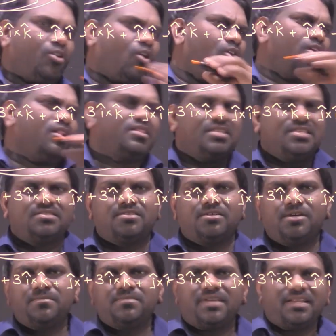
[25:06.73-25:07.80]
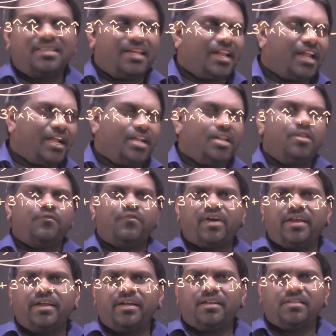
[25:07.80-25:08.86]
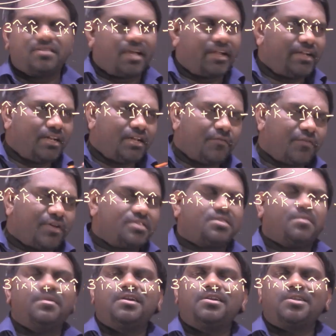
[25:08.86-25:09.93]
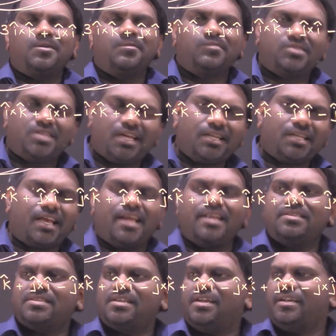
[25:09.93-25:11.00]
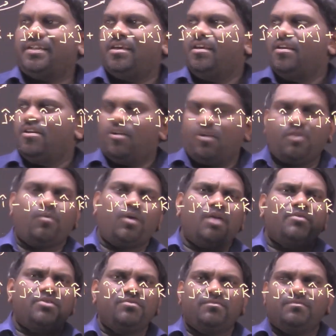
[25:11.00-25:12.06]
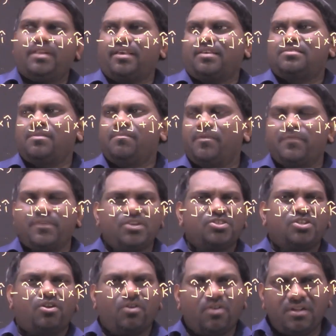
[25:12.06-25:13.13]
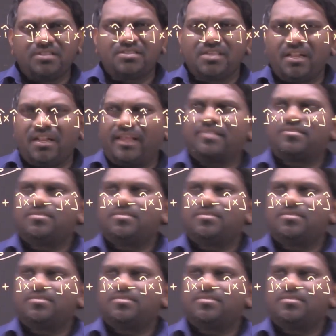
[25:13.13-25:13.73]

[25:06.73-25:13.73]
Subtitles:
all these terms and then identify similar terms, then cancel it or whatever, like simplification and all? It's a